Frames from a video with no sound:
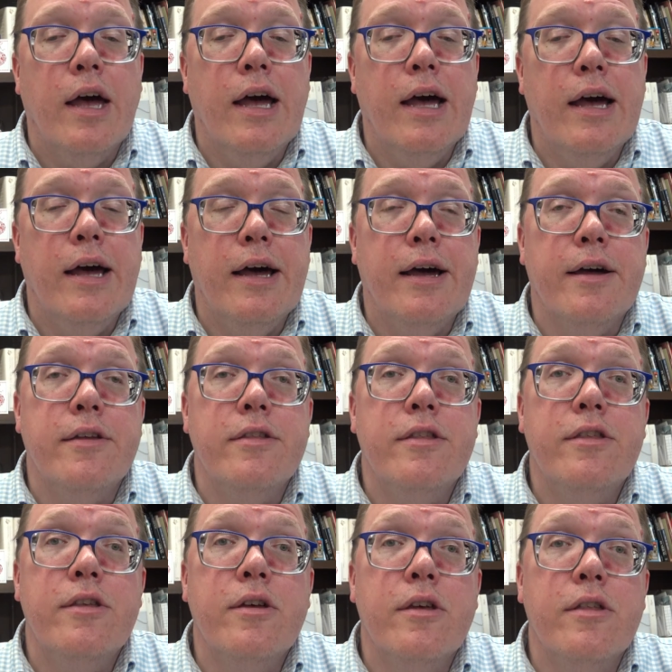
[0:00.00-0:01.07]

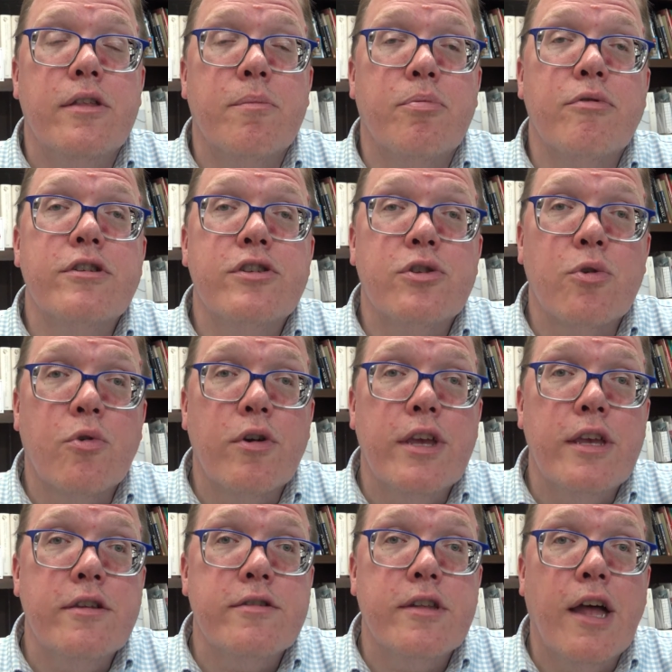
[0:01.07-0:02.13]
the
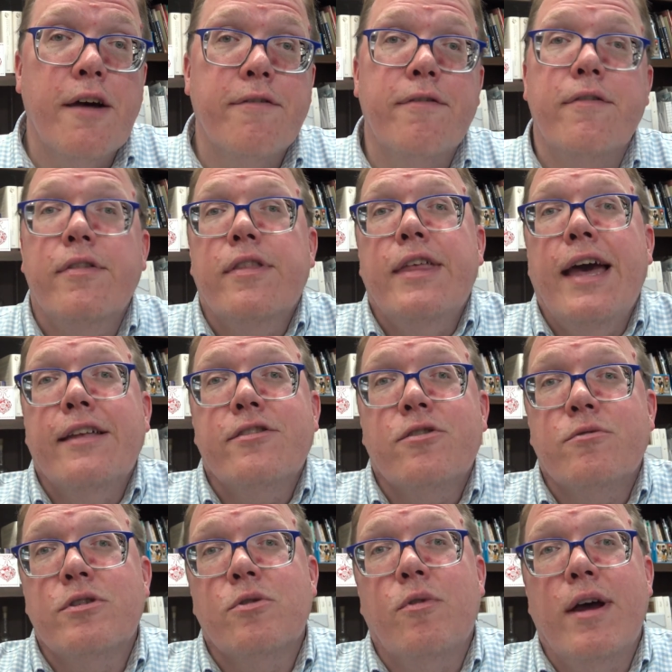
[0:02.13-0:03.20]
pre-story stuff. That's
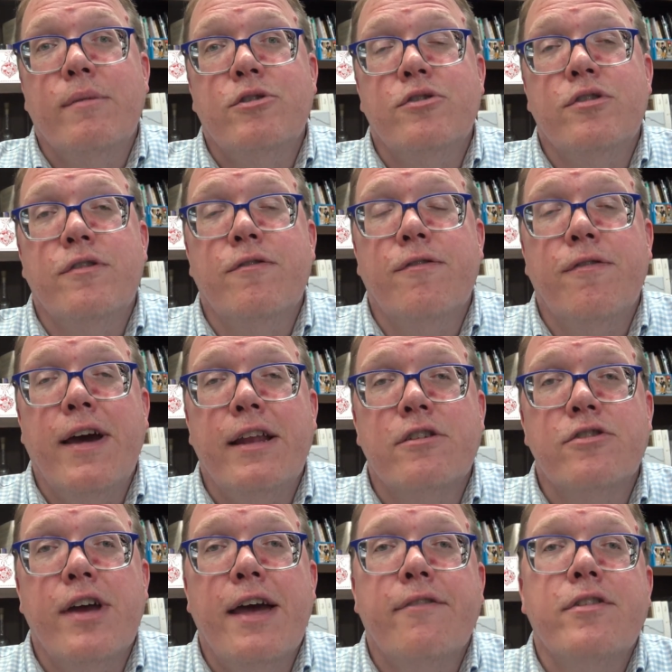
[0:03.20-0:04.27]
the reason why I'm choosing
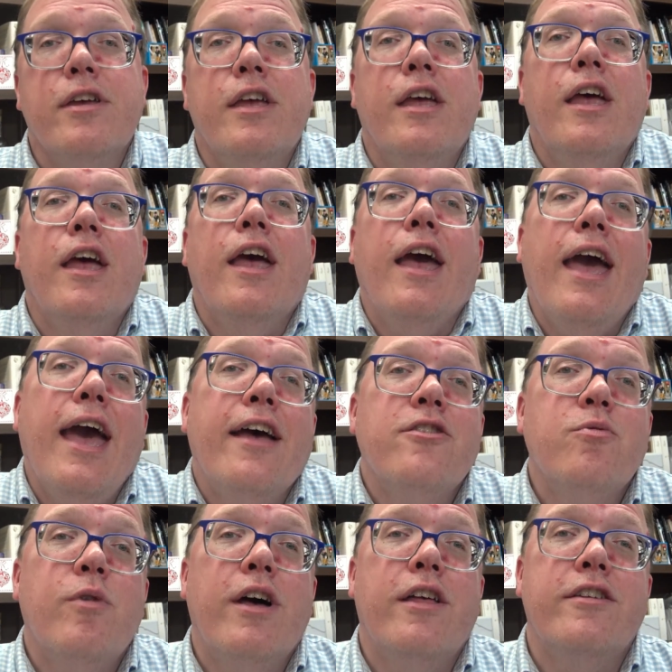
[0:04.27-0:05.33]
Final Draft.
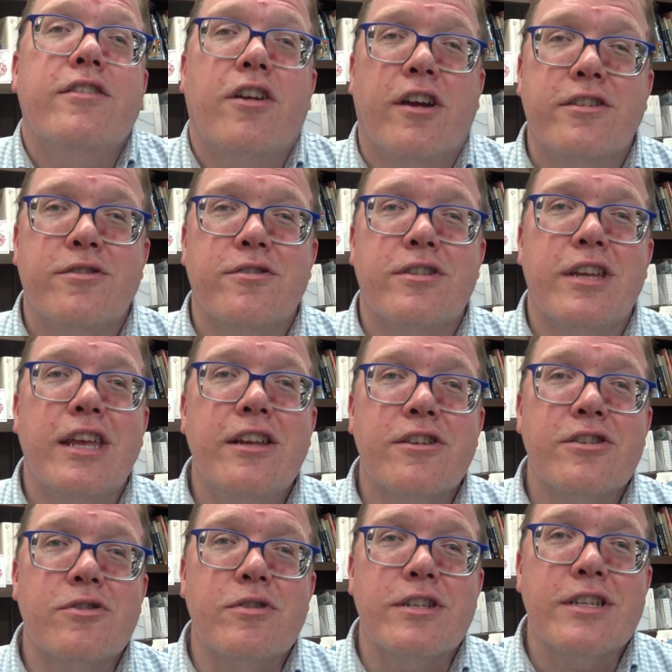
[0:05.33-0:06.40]
As well as it also is an
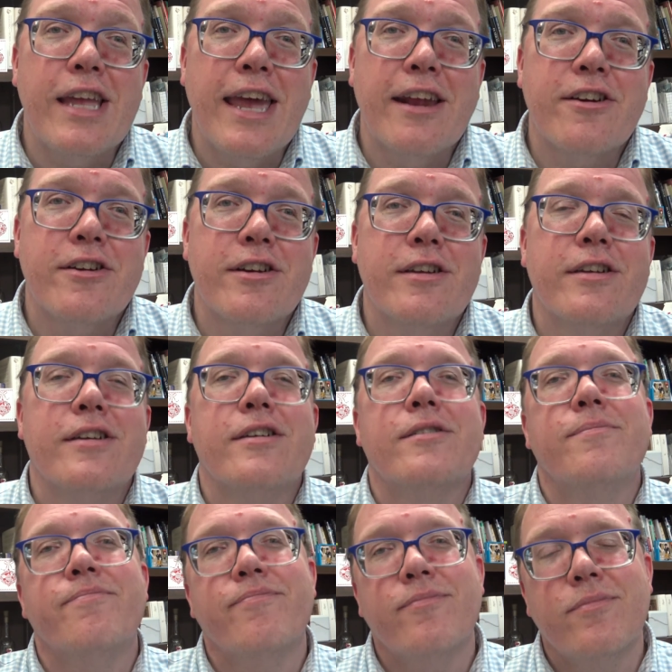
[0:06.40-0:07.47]
industry standard.
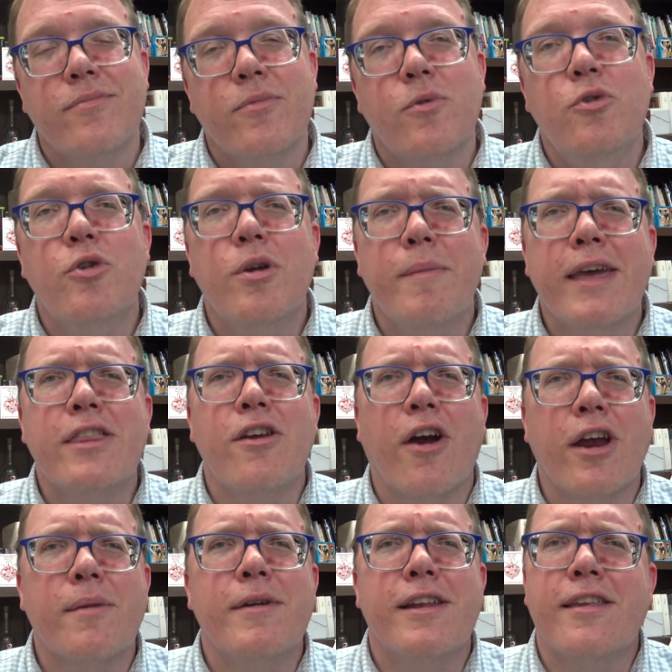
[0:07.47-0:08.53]
You can make the
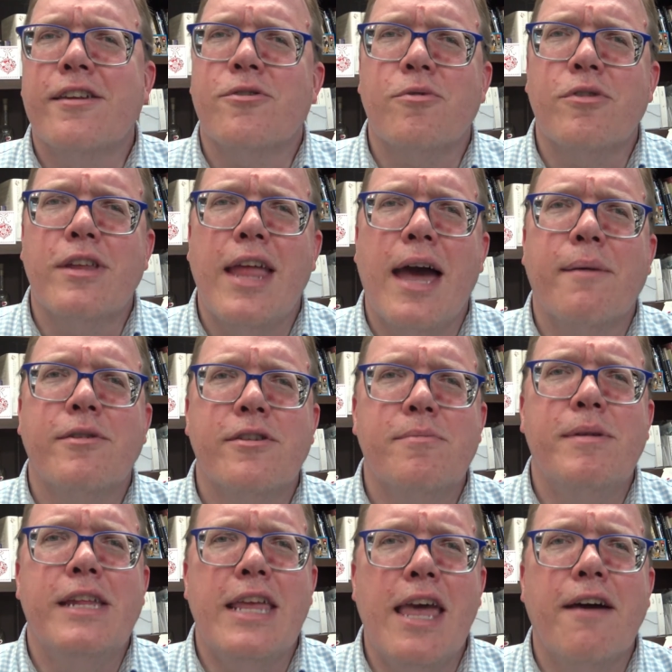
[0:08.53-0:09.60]
argument that it's really not because
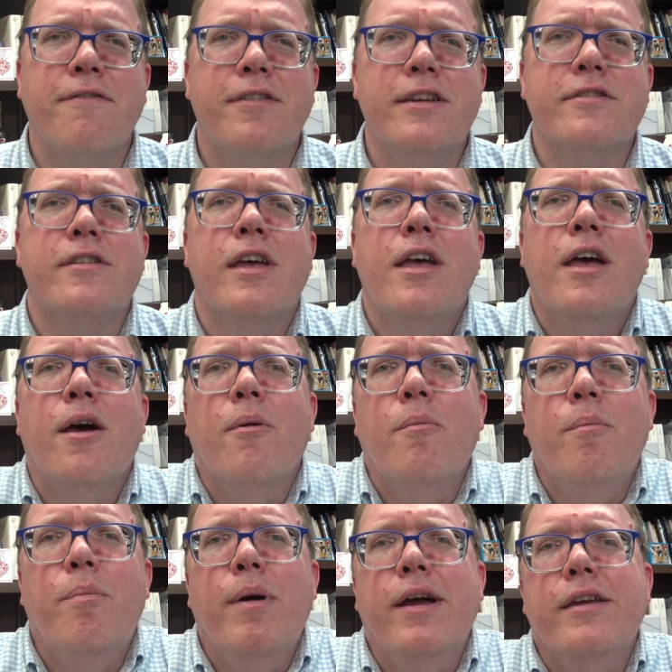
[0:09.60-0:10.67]
PDF is,
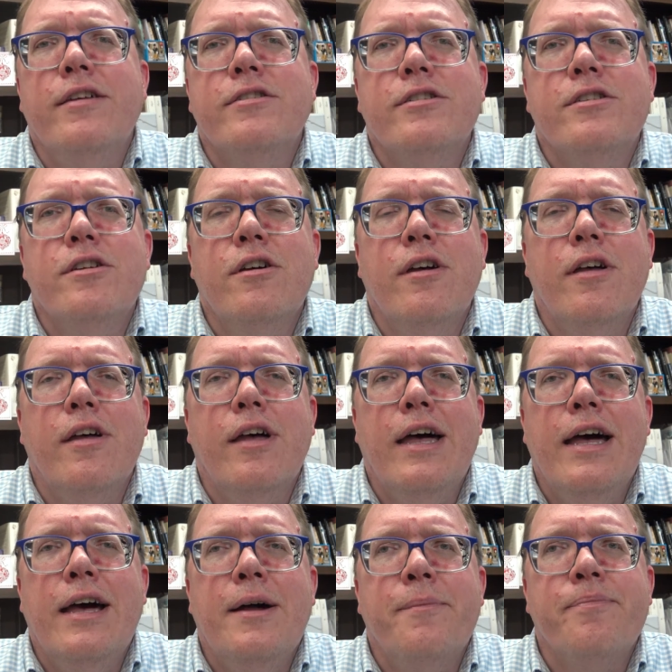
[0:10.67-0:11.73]
but it's still
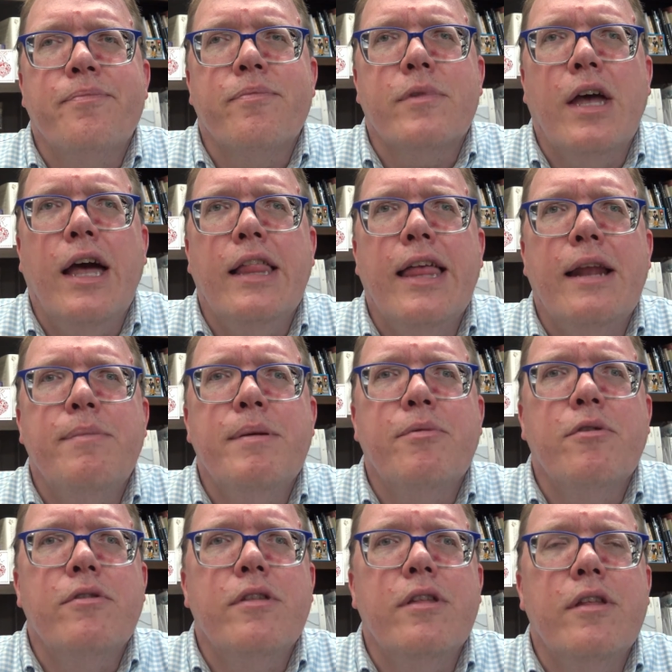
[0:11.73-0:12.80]
a lot of
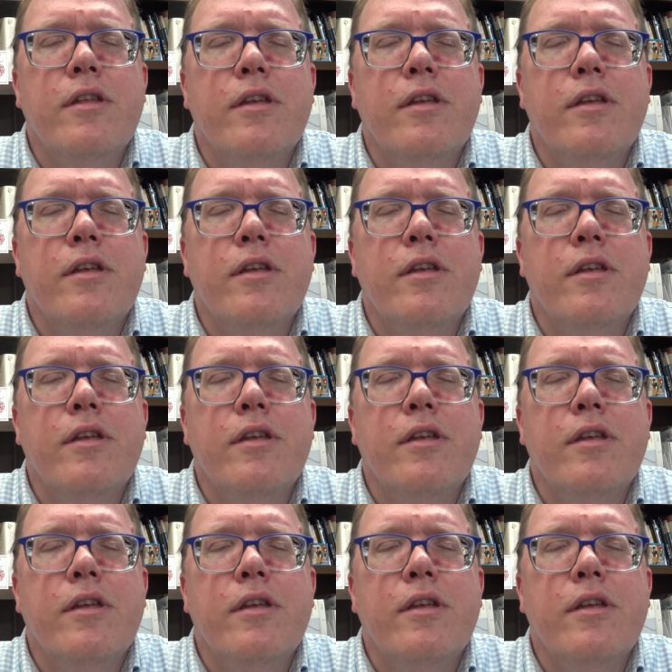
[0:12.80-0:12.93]
people,